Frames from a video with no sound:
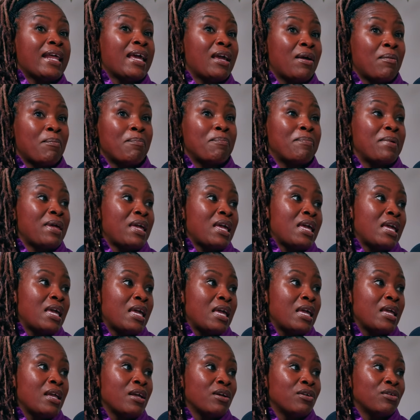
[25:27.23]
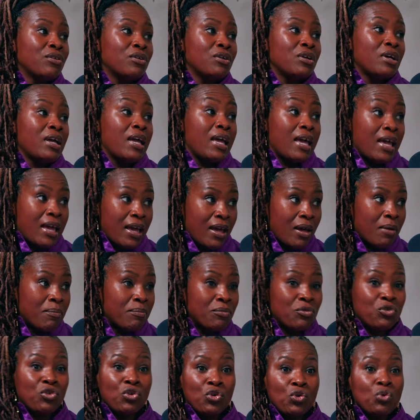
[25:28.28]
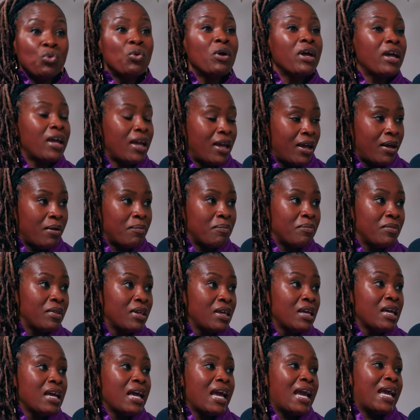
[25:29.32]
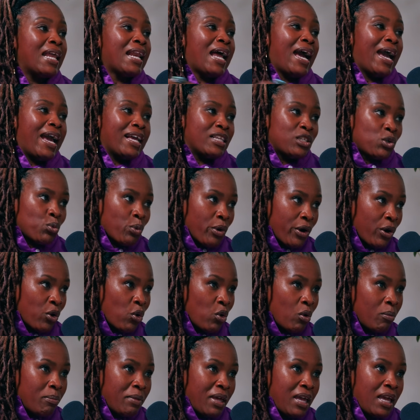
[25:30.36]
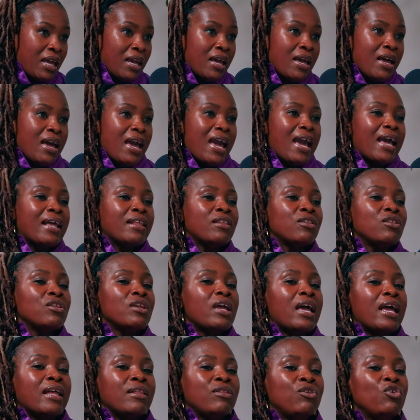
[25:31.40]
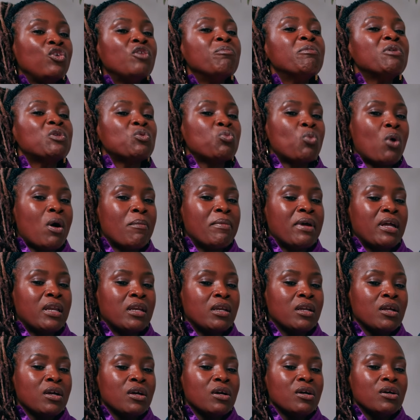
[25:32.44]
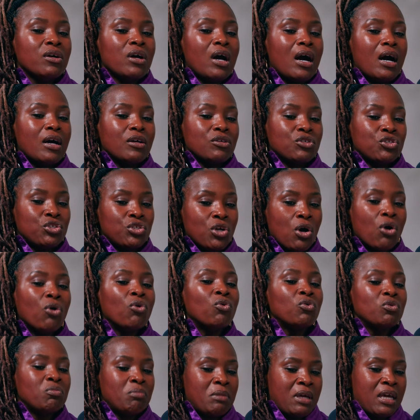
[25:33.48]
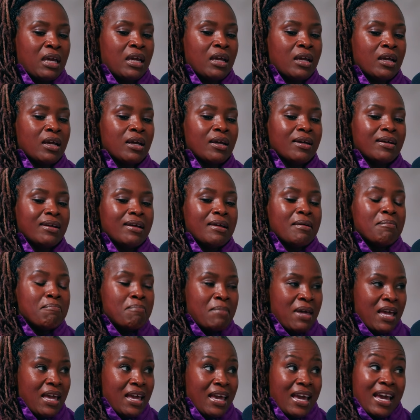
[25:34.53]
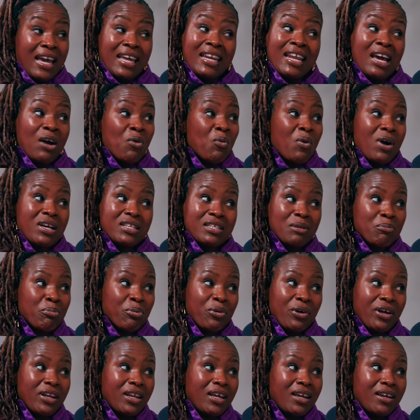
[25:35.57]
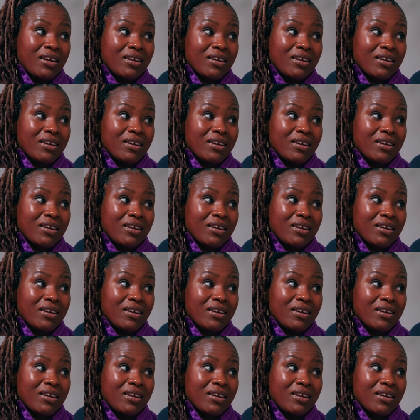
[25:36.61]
him be him, do him, and I had to work on me. And Dunamis Woman showed me, and it wasn't pretty.